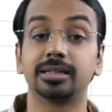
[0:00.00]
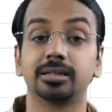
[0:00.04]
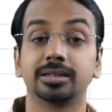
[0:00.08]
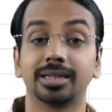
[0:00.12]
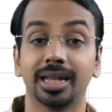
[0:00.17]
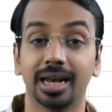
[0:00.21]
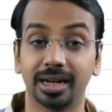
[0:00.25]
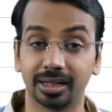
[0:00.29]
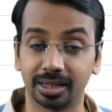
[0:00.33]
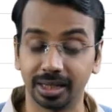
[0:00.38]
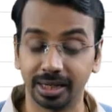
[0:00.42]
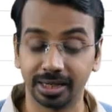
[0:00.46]

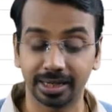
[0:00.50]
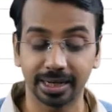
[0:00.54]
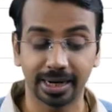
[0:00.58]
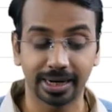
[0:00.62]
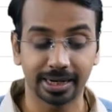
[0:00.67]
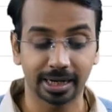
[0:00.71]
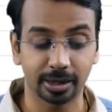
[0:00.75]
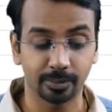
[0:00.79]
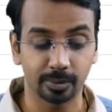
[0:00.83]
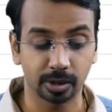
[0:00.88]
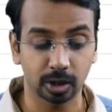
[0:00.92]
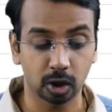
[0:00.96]
Select the
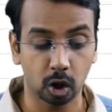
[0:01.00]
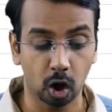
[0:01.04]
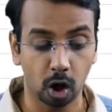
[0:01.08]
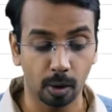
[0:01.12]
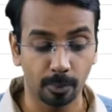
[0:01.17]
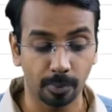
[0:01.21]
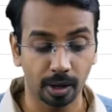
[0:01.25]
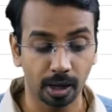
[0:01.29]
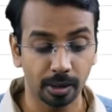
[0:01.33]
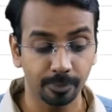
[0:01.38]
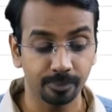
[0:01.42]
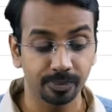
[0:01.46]
entire table,
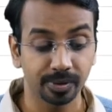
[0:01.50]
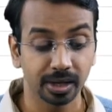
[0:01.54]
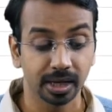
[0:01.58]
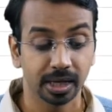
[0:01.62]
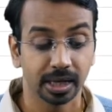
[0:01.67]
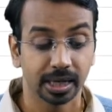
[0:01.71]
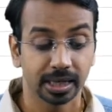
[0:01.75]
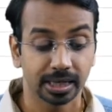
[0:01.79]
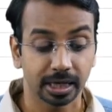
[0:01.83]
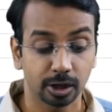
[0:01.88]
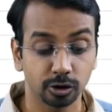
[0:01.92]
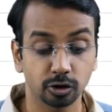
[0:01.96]
comma.
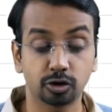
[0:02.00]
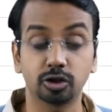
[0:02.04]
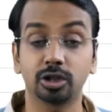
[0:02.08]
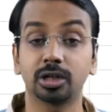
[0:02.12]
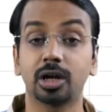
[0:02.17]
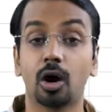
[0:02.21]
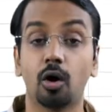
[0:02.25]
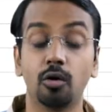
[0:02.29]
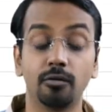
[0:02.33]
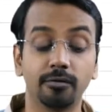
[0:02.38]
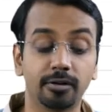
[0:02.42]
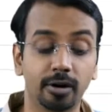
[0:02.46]
Now you
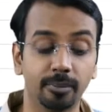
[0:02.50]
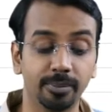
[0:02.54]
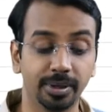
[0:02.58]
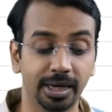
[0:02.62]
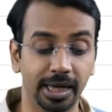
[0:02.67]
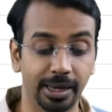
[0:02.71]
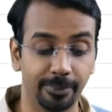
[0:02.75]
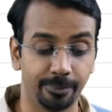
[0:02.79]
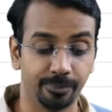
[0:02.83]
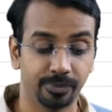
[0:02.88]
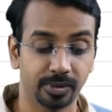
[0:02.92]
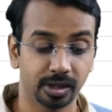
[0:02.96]
should count from
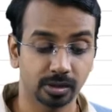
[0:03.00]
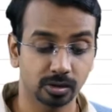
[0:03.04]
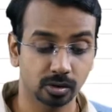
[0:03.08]
name.